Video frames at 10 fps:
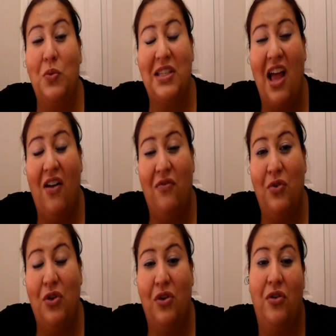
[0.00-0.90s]
it was
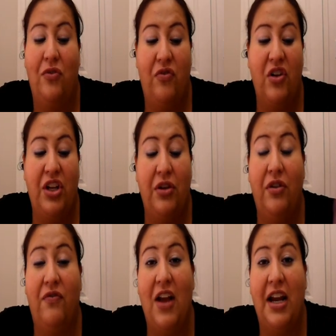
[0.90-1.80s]
helpful for
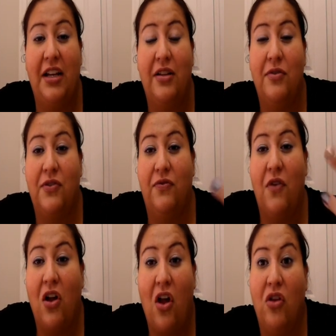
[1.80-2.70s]
you to find those
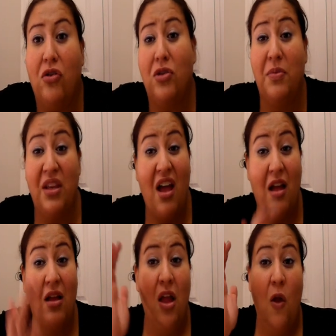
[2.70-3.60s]
fall colors, but
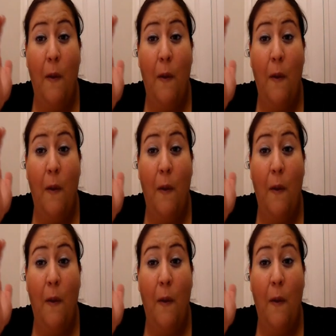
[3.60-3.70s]
not